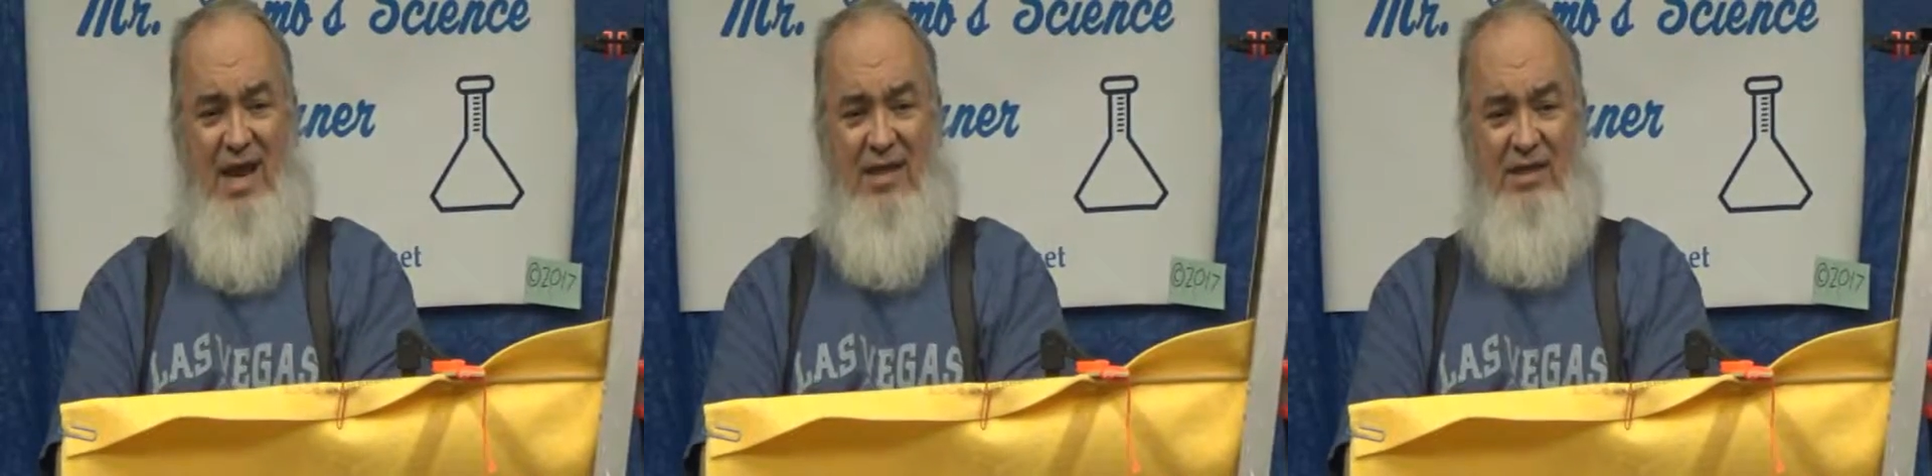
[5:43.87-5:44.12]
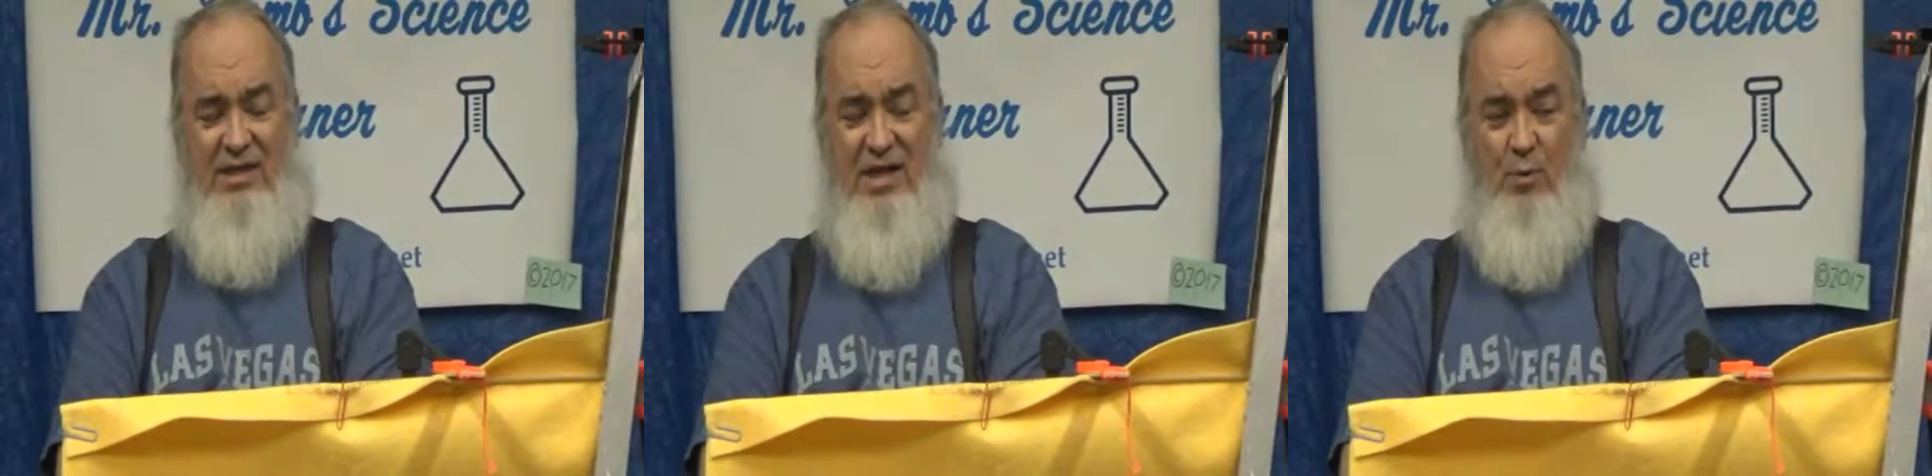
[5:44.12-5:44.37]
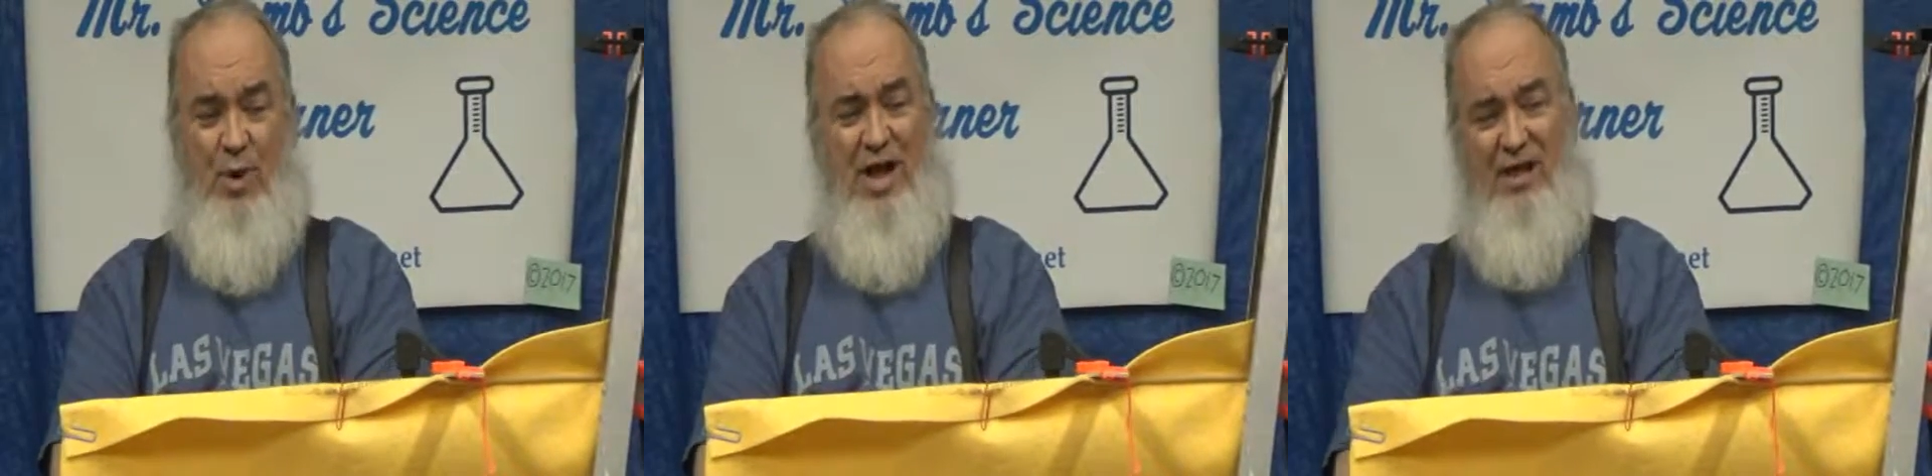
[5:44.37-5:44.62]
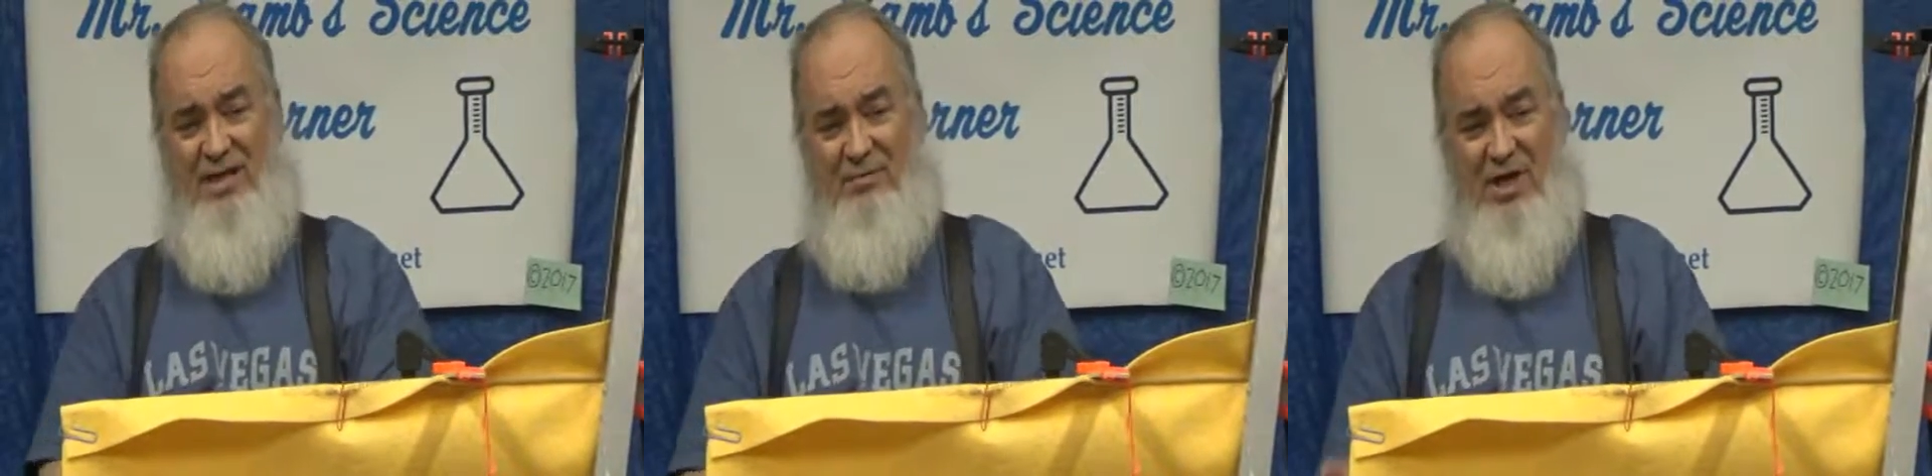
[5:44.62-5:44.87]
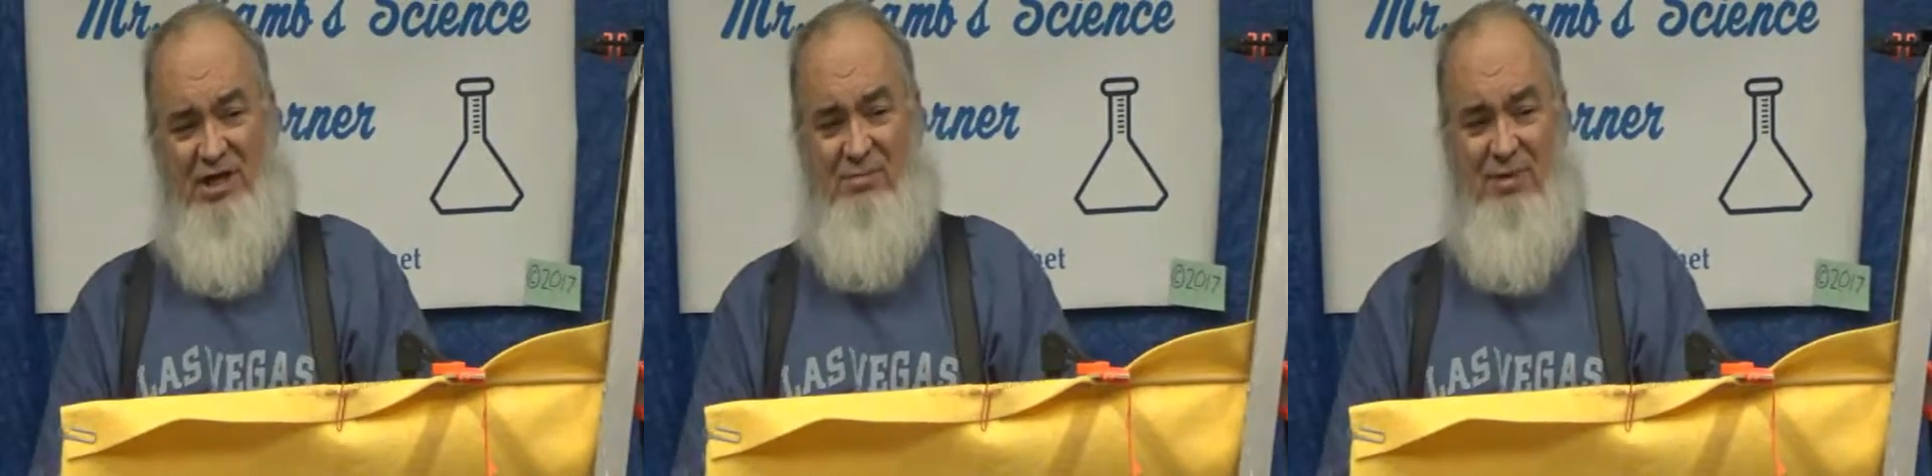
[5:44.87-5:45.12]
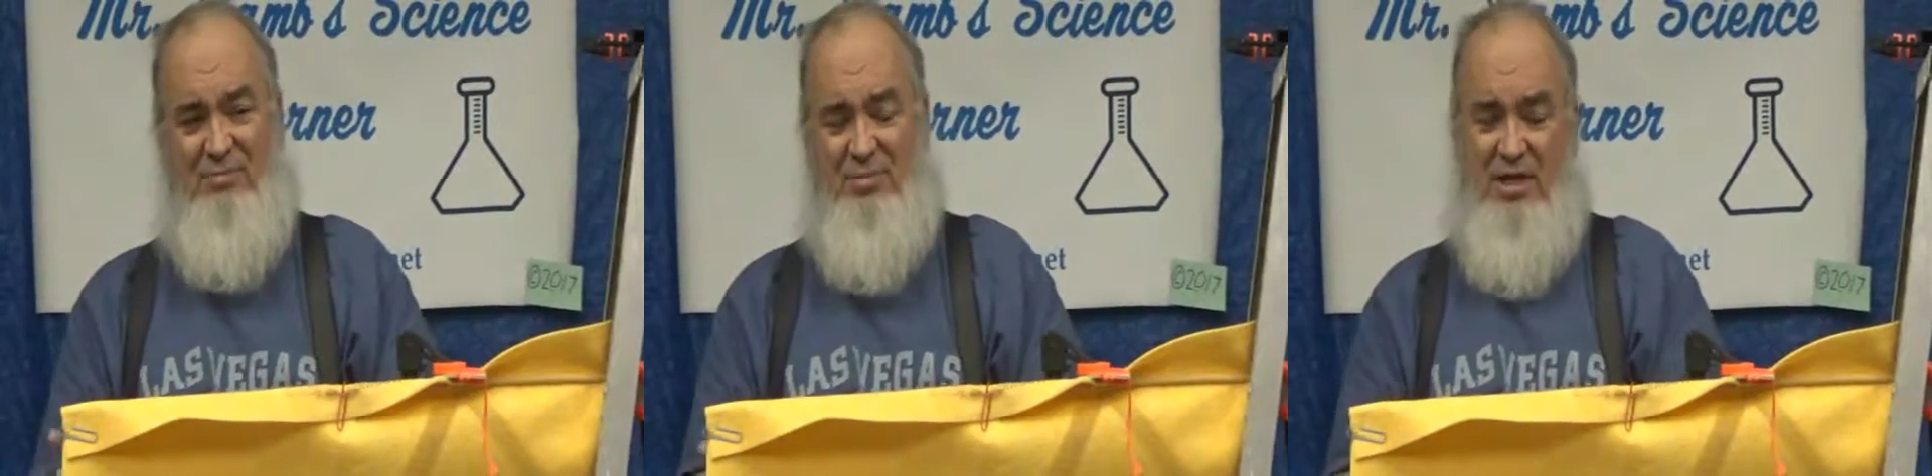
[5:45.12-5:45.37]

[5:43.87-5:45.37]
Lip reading: and you say, well, it must be